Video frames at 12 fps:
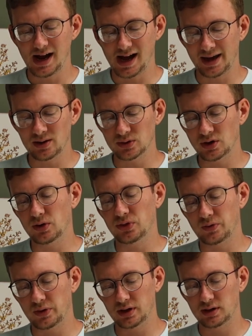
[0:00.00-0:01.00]
I don't go
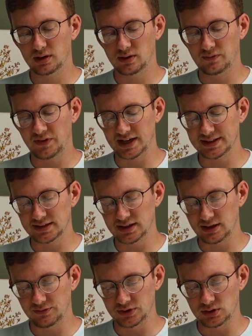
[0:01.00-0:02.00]
through it fast
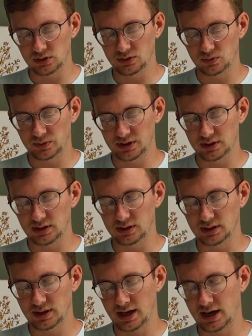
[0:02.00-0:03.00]
enough to
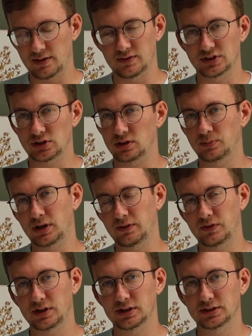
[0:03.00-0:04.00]
really have a strong
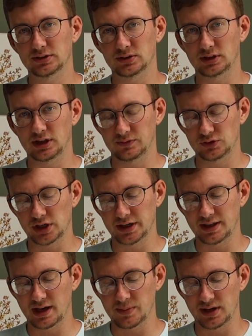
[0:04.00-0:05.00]
preference or have
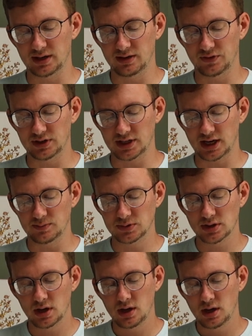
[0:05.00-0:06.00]
tried that many different
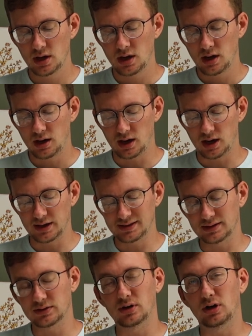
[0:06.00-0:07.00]
types. I
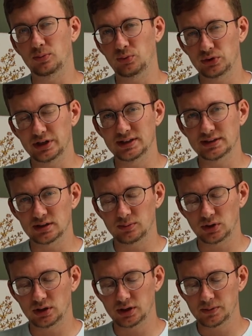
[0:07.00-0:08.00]
think they're all pretty
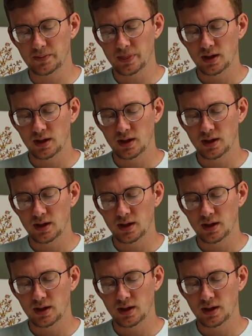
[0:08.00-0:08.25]
similar.